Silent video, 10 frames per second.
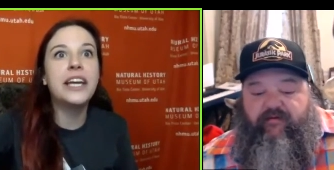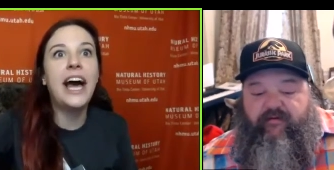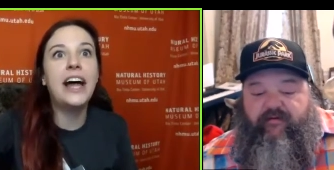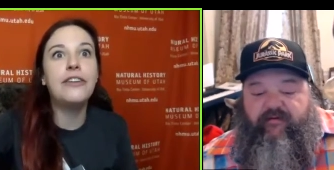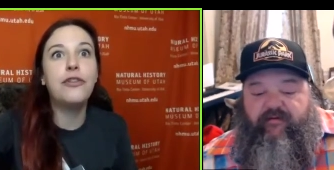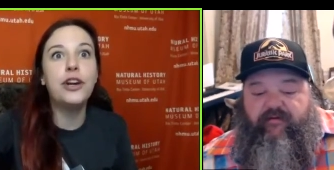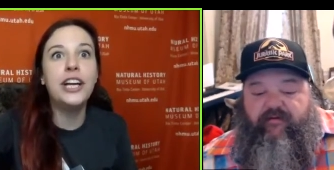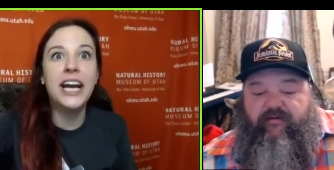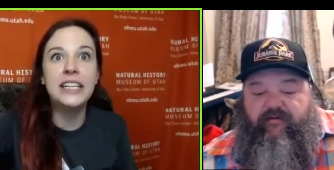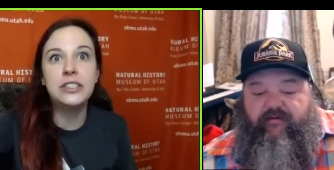
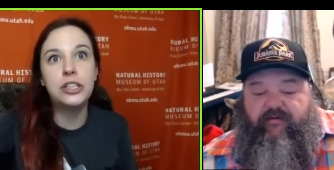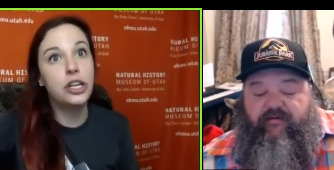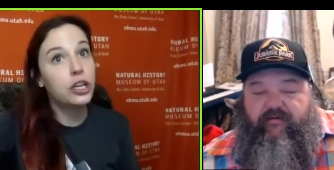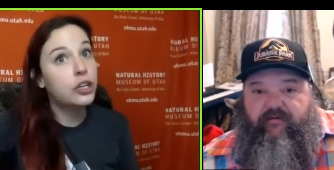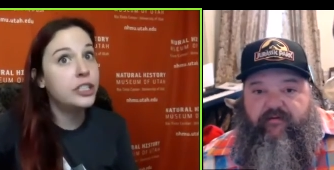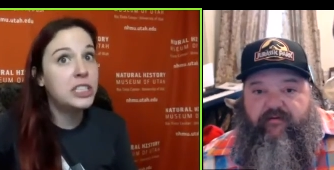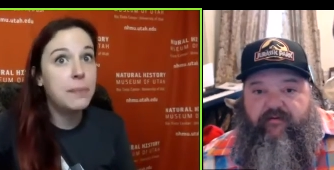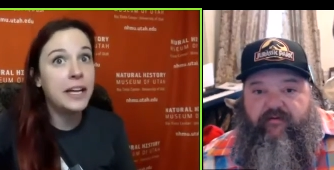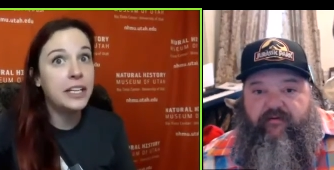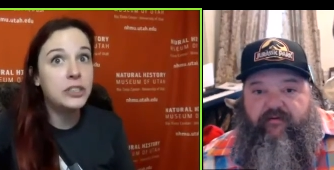Speaker 1: California asked, could
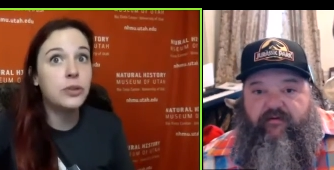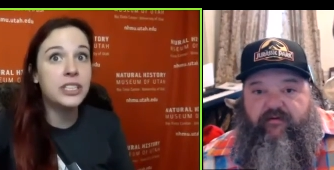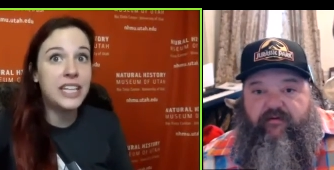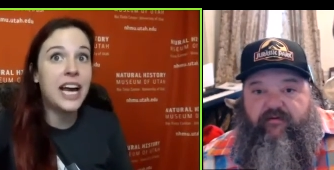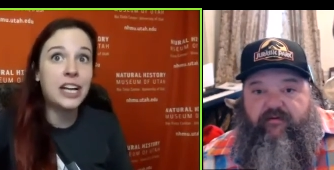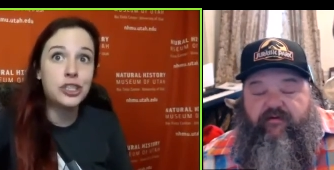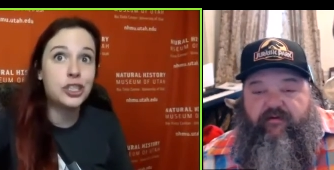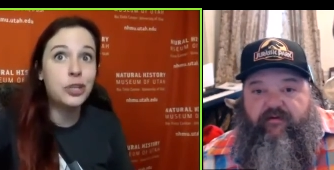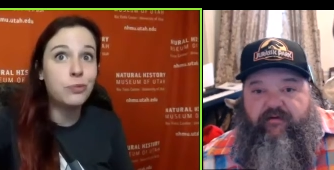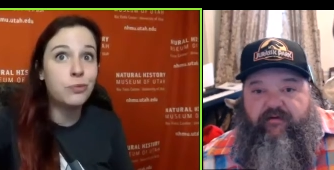Spinosaurus
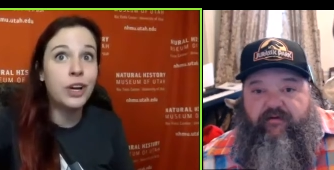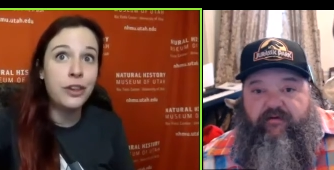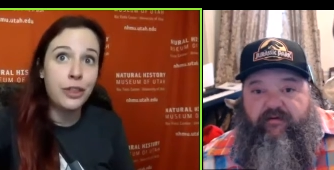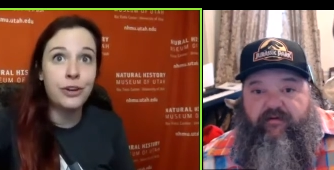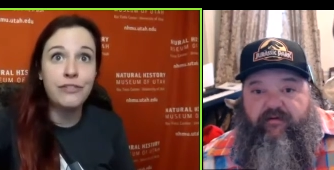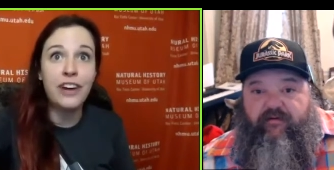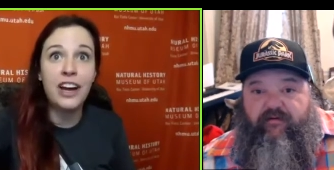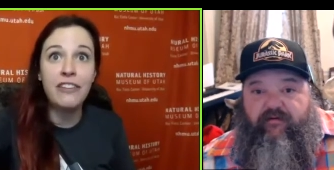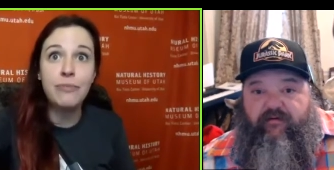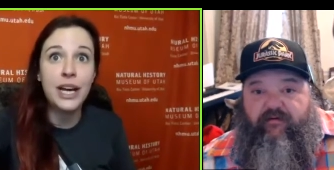actually run
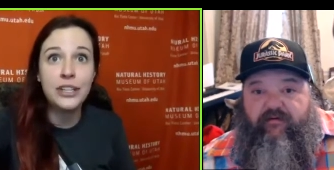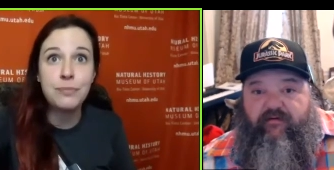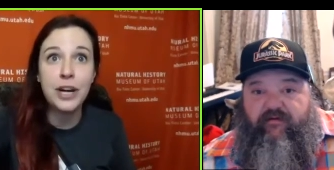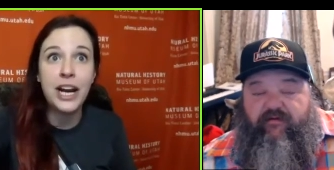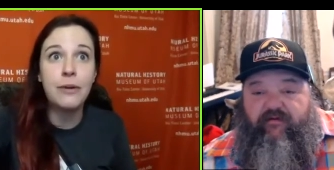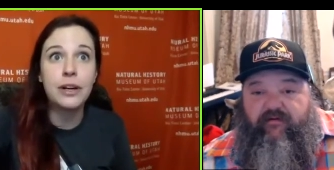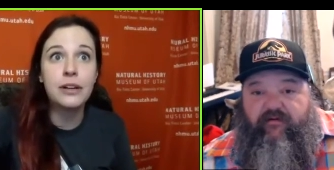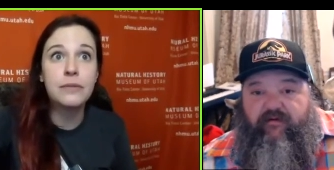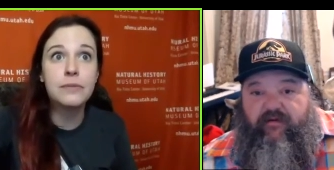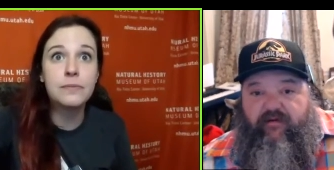35 miles per hour?
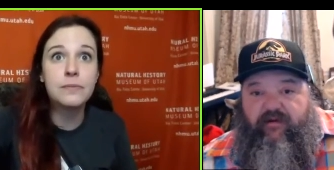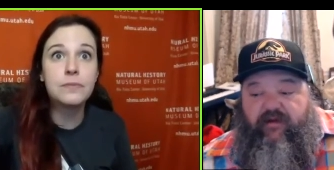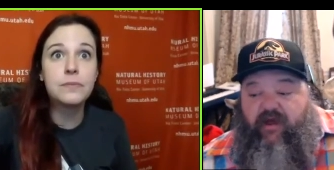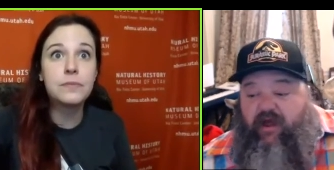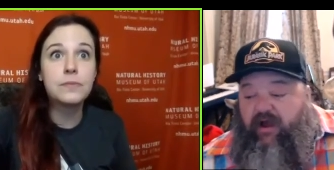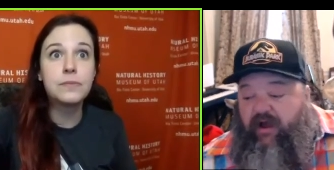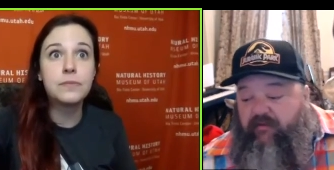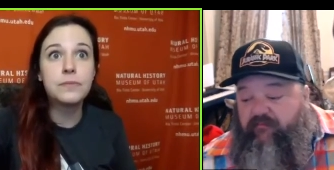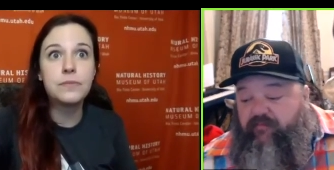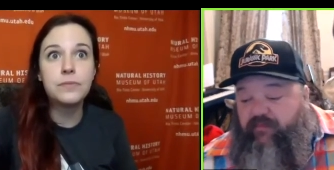
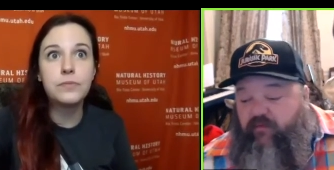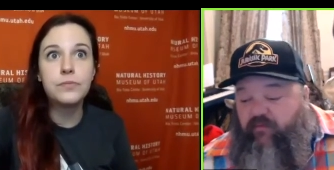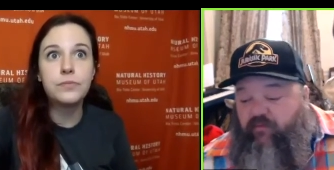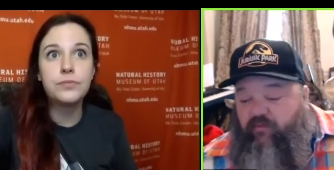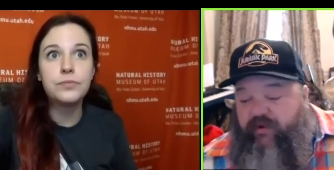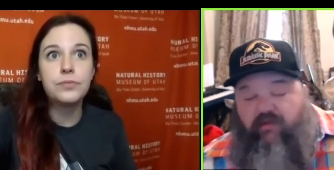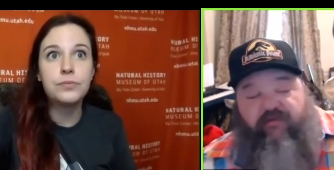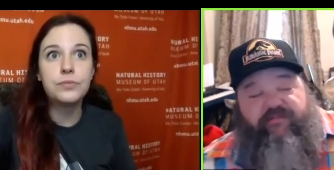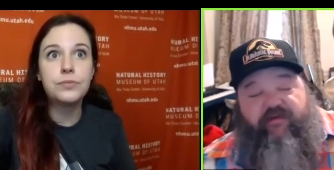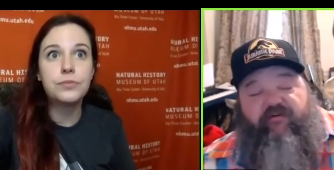
Speaker 2: Um, we
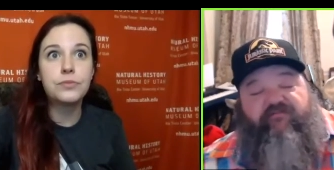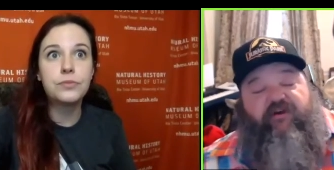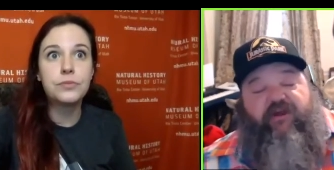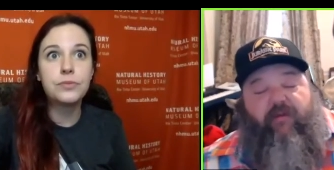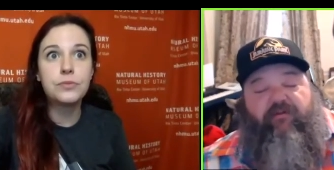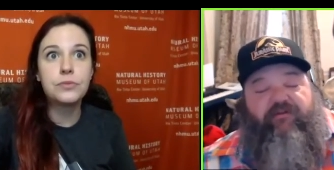only think there's a couple